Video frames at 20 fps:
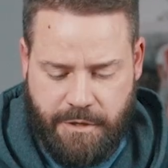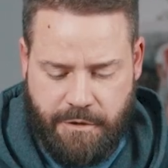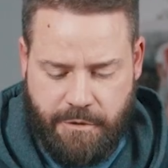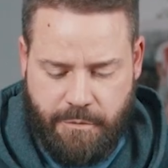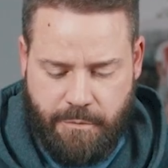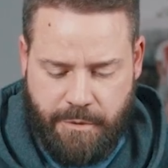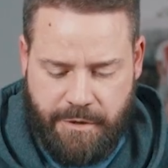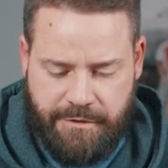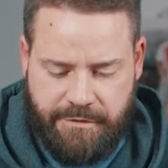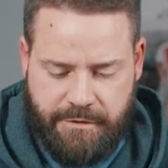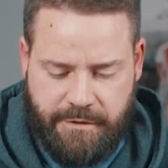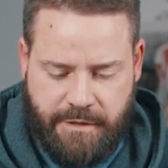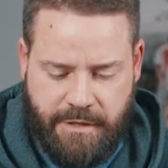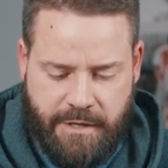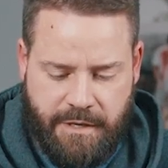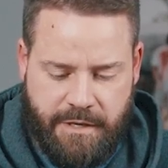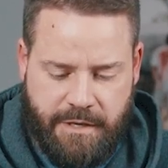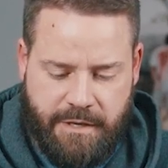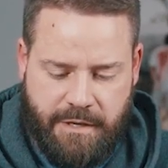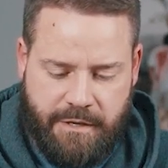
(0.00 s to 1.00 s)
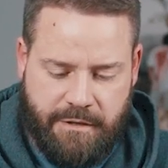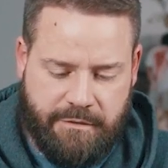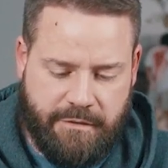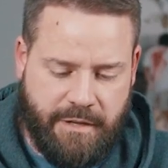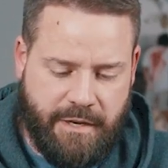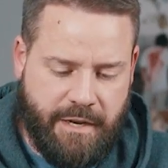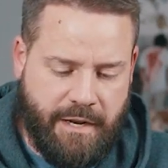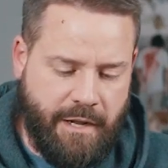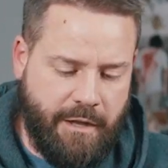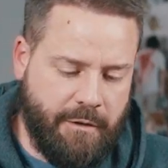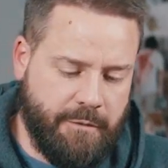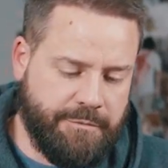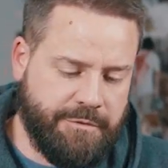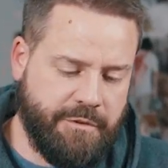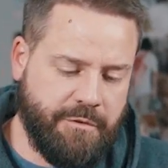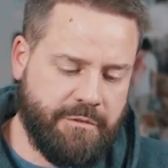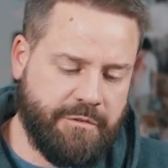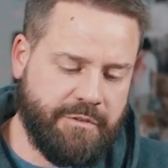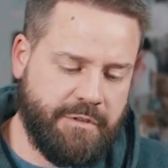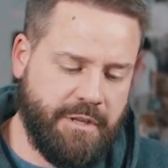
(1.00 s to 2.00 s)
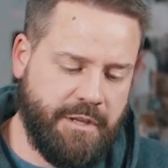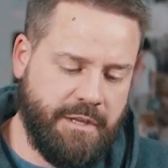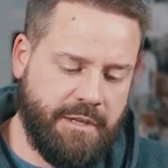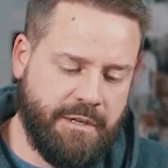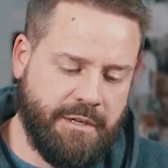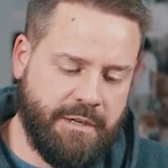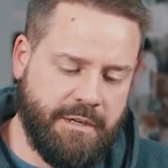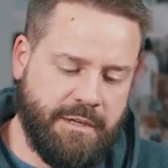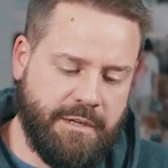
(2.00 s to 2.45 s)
a good reason is that it helps you see